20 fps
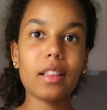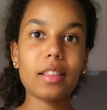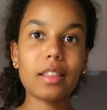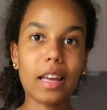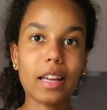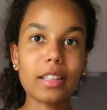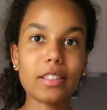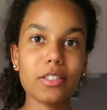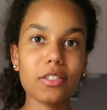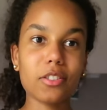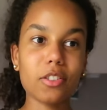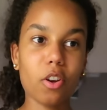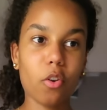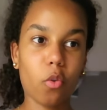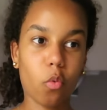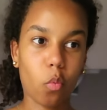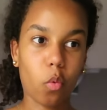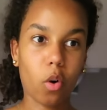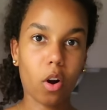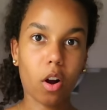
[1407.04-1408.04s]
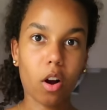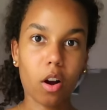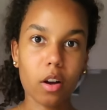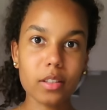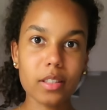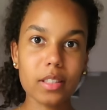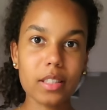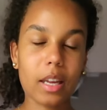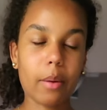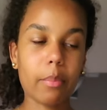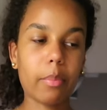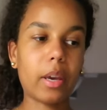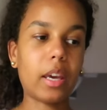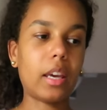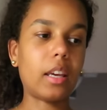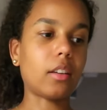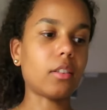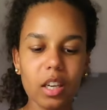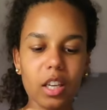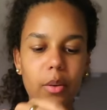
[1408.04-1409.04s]
that's what causes that
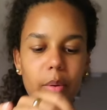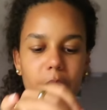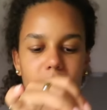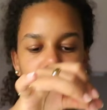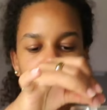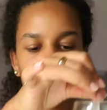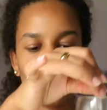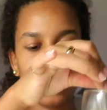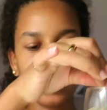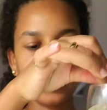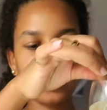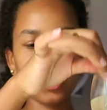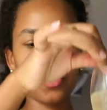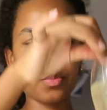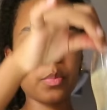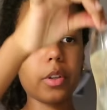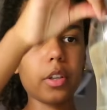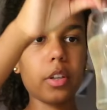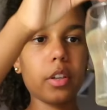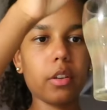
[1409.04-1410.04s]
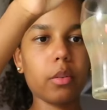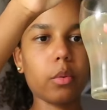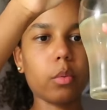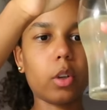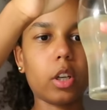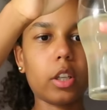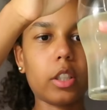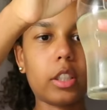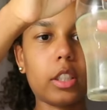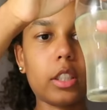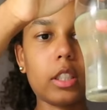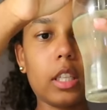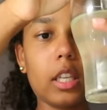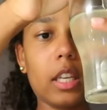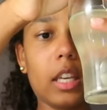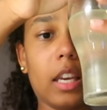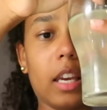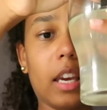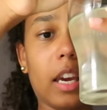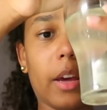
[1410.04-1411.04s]
pain. Anyway, so I just put it in water
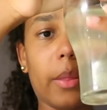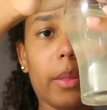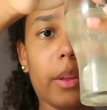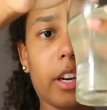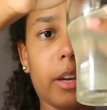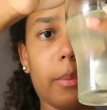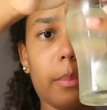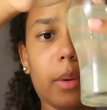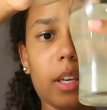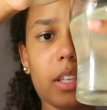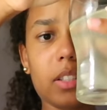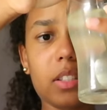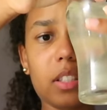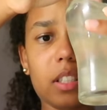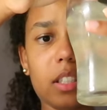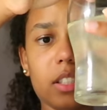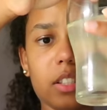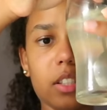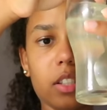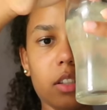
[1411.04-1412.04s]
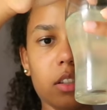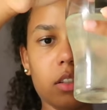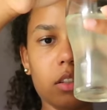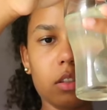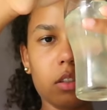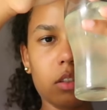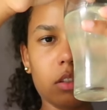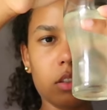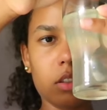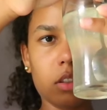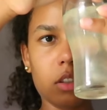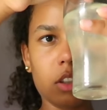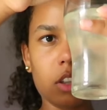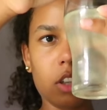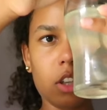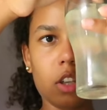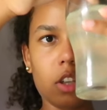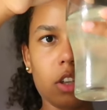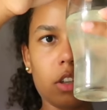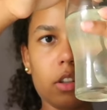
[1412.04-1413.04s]
and then I mix it
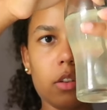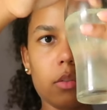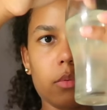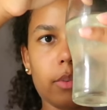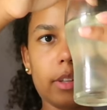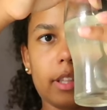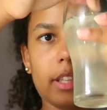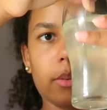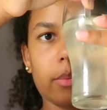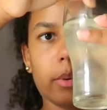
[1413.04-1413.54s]
really